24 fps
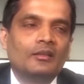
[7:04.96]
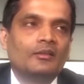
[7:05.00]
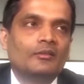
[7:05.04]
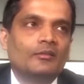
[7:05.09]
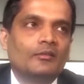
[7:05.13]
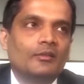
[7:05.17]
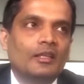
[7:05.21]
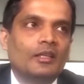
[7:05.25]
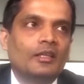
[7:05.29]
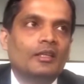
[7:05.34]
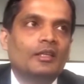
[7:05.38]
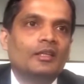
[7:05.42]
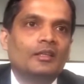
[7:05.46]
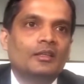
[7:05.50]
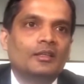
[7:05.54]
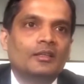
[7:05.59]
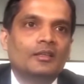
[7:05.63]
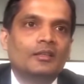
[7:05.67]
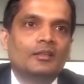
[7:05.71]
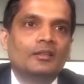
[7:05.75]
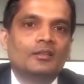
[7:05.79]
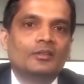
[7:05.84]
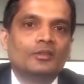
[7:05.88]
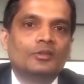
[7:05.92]
are
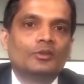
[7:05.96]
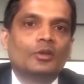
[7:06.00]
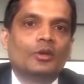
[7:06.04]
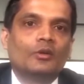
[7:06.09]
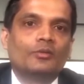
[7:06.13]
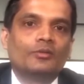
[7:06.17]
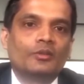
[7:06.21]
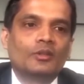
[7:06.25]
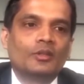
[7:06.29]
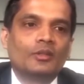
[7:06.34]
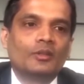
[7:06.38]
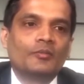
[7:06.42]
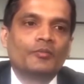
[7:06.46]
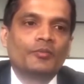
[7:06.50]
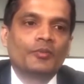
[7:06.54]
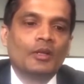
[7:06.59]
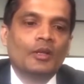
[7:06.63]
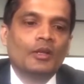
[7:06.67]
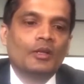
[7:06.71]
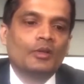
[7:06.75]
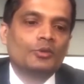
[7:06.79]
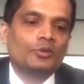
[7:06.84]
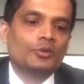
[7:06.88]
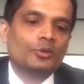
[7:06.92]
getting diffused
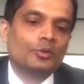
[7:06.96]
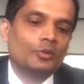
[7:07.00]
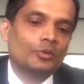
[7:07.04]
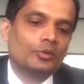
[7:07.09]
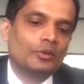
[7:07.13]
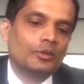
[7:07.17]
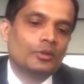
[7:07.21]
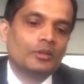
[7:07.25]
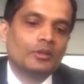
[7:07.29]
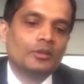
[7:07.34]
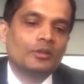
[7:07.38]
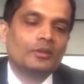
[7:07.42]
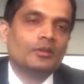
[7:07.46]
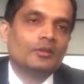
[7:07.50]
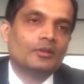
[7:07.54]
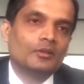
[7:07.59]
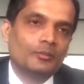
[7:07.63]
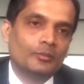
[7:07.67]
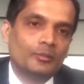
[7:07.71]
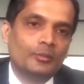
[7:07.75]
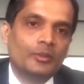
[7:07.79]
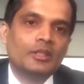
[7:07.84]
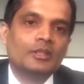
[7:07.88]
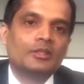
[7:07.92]
into the disc
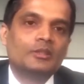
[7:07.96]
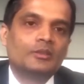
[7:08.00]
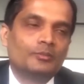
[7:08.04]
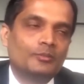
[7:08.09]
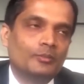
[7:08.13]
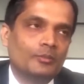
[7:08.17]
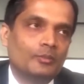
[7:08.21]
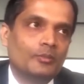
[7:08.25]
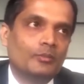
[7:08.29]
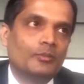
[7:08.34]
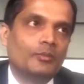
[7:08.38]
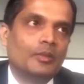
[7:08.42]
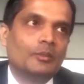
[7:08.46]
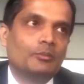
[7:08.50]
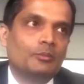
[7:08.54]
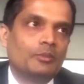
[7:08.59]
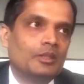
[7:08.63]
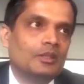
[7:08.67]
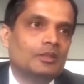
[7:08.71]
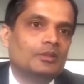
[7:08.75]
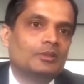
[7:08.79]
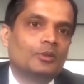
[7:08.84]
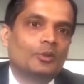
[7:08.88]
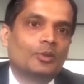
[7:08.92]
not perfusion
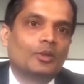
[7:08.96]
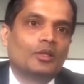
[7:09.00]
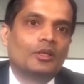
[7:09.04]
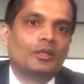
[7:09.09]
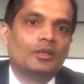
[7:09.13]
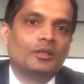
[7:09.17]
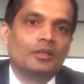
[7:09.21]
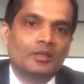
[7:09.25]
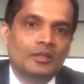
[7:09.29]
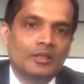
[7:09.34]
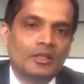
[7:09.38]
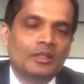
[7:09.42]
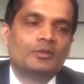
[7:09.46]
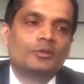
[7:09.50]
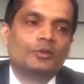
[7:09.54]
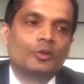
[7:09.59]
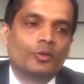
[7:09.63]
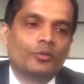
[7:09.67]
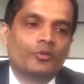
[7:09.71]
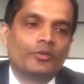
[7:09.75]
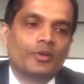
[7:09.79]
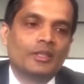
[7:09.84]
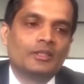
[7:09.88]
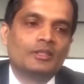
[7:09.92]
it is diffusion
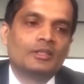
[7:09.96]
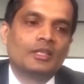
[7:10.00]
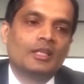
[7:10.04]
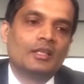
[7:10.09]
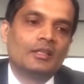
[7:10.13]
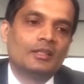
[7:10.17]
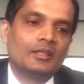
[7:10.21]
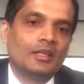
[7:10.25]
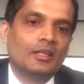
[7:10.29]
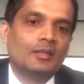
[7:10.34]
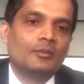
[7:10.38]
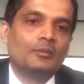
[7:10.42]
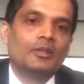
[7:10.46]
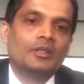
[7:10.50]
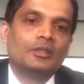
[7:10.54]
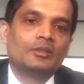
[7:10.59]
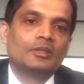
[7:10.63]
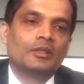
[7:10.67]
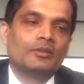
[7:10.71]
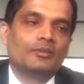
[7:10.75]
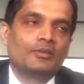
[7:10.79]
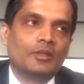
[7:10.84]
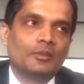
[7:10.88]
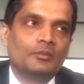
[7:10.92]
into the disc
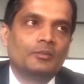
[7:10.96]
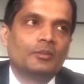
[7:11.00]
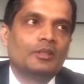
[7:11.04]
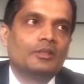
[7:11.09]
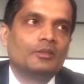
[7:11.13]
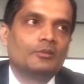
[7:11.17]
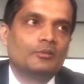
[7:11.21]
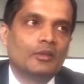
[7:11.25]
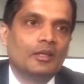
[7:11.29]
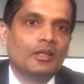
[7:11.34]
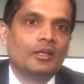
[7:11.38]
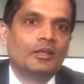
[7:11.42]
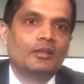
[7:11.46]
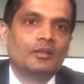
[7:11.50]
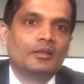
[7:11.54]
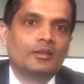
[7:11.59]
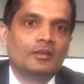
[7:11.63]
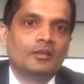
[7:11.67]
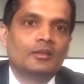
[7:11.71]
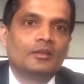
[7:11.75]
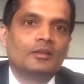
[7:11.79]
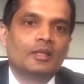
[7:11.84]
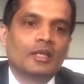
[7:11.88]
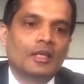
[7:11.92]
disc is nothing but a
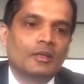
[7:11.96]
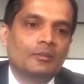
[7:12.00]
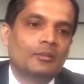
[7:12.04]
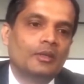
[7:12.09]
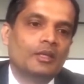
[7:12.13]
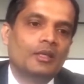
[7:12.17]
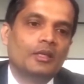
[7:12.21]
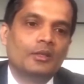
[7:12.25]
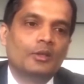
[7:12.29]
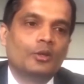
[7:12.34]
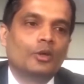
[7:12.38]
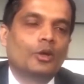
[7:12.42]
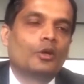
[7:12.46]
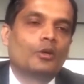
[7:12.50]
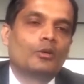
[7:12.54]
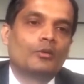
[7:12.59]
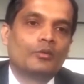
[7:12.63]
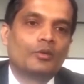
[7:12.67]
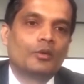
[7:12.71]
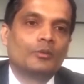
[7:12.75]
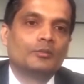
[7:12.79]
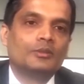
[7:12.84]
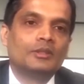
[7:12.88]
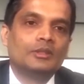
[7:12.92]
sponge you know the
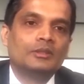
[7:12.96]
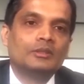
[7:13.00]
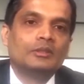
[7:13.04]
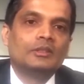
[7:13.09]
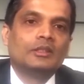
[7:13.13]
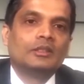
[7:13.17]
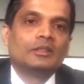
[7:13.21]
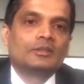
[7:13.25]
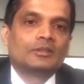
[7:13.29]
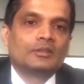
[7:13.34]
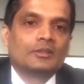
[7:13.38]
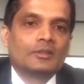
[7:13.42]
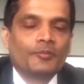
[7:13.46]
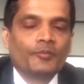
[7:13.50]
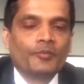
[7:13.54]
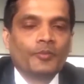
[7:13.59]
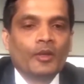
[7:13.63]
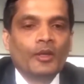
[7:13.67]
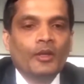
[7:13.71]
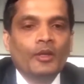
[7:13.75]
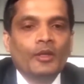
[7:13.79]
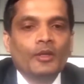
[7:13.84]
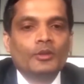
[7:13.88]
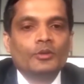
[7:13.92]
kitchen sponge
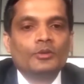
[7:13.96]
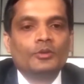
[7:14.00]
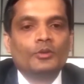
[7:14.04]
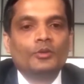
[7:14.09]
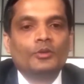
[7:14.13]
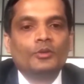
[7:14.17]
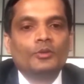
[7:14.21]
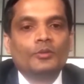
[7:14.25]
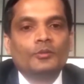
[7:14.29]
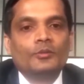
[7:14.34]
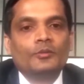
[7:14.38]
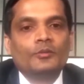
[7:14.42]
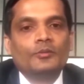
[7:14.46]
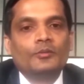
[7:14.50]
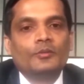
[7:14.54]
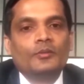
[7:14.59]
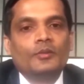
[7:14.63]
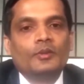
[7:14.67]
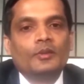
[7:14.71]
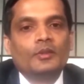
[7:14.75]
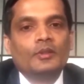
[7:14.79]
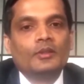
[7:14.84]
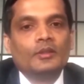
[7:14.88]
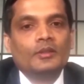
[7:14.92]
when you dip it in water
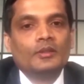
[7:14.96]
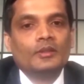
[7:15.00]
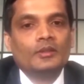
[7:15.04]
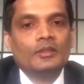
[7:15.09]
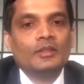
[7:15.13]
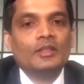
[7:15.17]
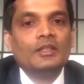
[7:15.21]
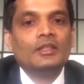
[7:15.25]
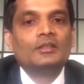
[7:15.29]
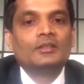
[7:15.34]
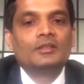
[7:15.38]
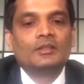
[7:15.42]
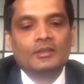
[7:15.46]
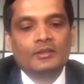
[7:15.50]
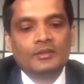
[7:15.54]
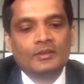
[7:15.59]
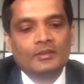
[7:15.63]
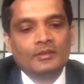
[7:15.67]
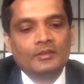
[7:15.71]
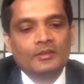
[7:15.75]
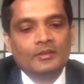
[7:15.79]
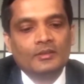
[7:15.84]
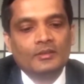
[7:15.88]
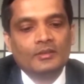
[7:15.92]
it absorbs
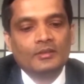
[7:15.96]
or